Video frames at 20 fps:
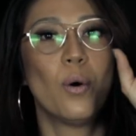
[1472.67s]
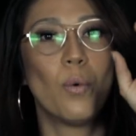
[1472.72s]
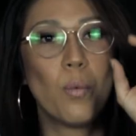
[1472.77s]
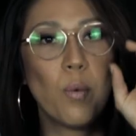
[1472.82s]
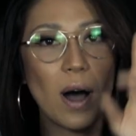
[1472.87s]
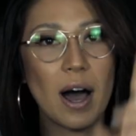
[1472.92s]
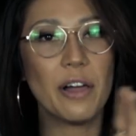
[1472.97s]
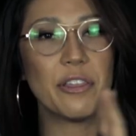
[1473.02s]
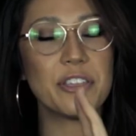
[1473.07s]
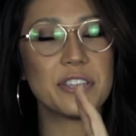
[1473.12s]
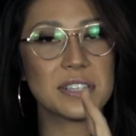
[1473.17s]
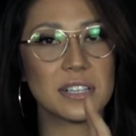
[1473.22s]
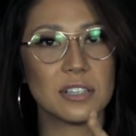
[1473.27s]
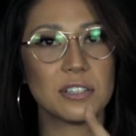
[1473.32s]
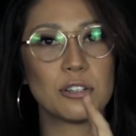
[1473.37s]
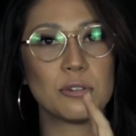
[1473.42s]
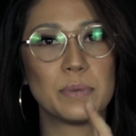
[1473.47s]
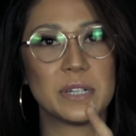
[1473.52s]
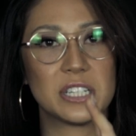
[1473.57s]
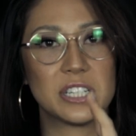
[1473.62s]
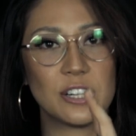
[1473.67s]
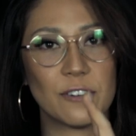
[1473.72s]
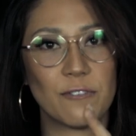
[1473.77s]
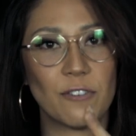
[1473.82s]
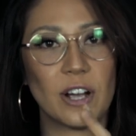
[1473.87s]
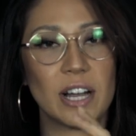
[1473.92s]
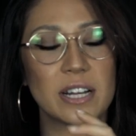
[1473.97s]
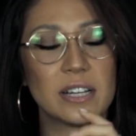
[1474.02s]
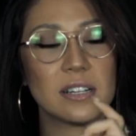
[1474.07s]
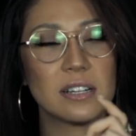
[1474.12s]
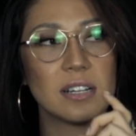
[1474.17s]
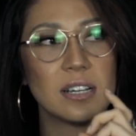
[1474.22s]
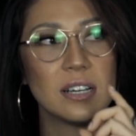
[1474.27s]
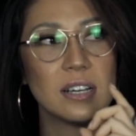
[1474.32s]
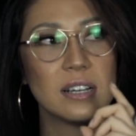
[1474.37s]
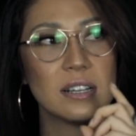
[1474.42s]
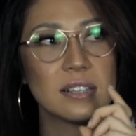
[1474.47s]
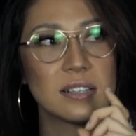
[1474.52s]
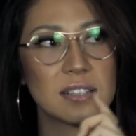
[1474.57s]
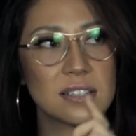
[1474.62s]
Wealth is a little bit different.
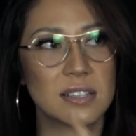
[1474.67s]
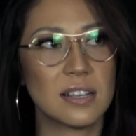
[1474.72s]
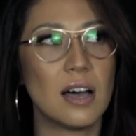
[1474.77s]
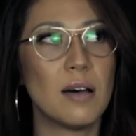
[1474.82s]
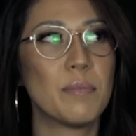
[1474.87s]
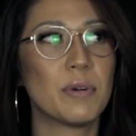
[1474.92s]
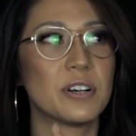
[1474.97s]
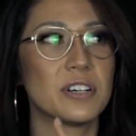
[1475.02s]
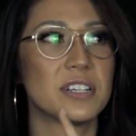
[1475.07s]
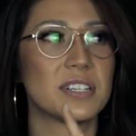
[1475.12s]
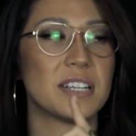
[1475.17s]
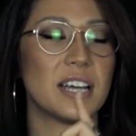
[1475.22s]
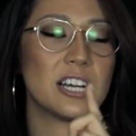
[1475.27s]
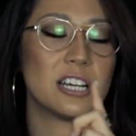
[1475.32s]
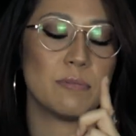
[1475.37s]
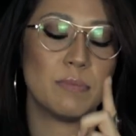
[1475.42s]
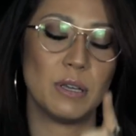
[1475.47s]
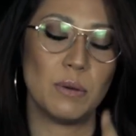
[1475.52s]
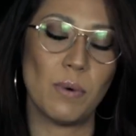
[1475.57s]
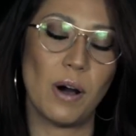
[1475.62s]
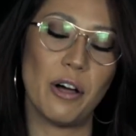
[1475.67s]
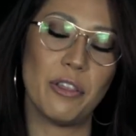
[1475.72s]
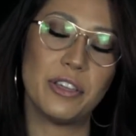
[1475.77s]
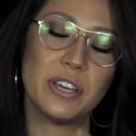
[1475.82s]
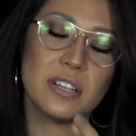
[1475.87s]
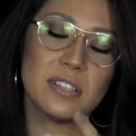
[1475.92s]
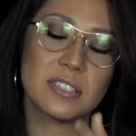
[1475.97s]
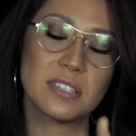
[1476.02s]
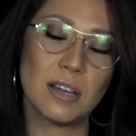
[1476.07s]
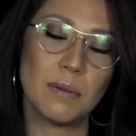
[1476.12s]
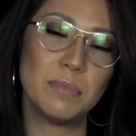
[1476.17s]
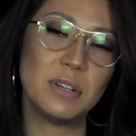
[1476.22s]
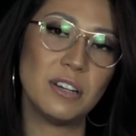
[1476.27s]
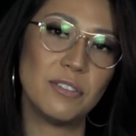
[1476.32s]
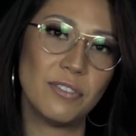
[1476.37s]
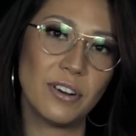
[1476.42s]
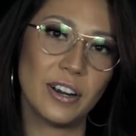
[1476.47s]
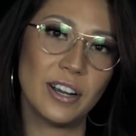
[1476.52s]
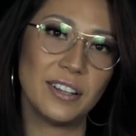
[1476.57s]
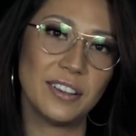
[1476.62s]
Some are designed to be wealthy and some
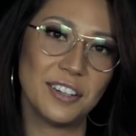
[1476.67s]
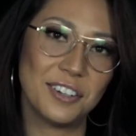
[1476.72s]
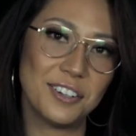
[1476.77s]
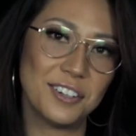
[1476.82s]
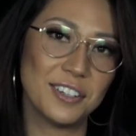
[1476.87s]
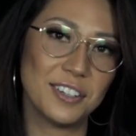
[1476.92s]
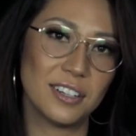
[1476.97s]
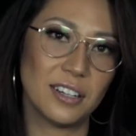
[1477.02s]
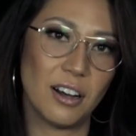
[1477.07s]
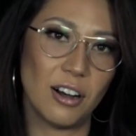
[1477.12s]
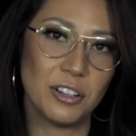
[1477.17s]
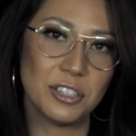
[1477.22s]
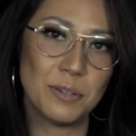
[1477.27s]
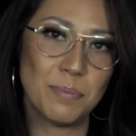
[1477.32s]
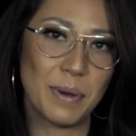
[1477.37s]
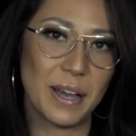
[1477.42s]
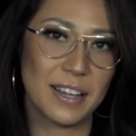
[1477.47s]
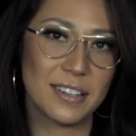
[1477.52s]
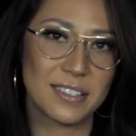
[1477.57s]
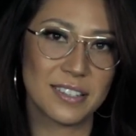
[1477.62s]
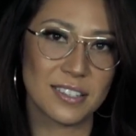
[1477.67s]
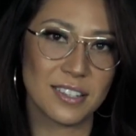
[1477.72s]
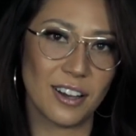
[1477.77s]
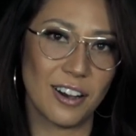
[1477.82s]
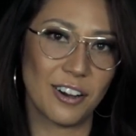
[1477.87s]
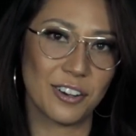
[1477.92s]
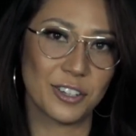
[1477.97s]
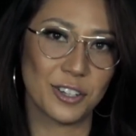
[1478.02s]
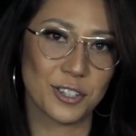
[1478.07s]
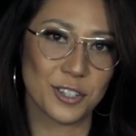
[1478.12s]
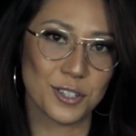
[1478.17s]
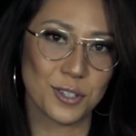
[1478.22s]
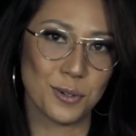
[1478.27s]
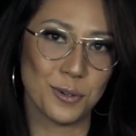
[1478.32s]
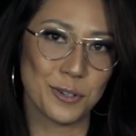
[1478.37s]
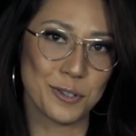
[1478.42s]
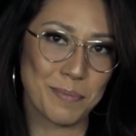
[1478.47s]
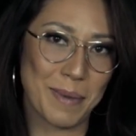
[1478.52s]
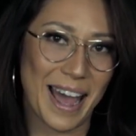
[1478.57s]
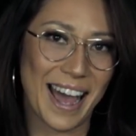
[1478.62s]
need very little. It all depends on your
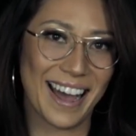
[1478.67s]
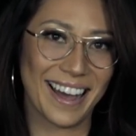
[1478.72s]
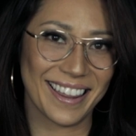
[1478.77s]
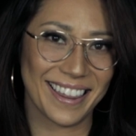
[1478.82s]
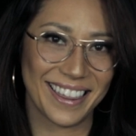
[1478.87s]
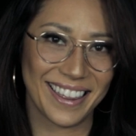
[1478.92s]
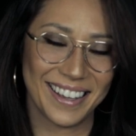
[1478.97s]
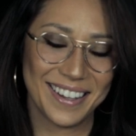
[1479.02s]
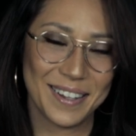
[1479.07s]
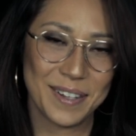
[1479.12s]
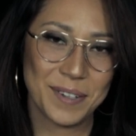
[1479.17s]
soul's path.